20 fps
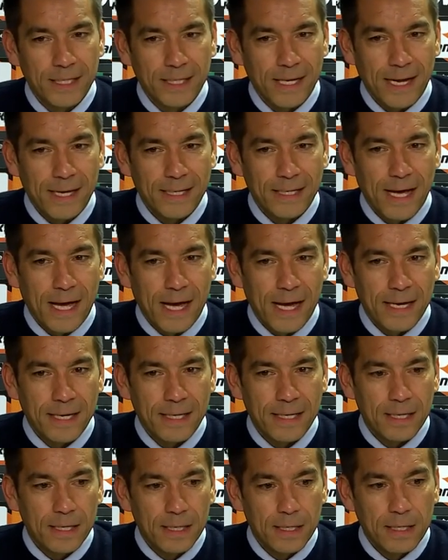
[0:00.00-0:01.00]
And
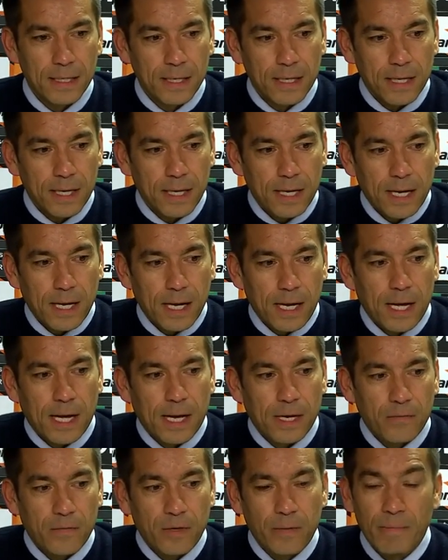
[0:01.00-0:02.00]

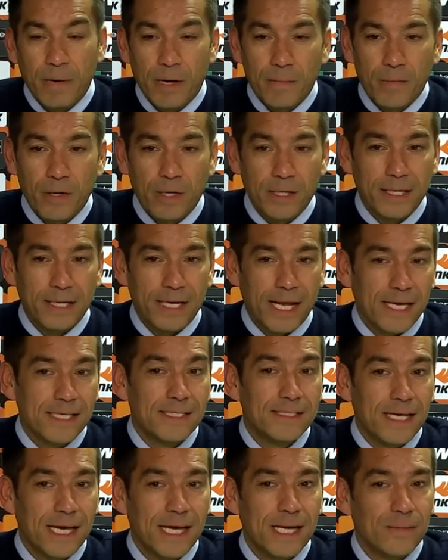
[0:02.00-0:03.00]
I remember the
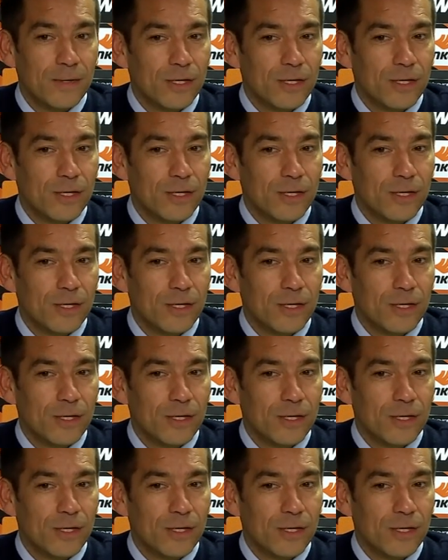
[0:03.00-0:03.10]
next day,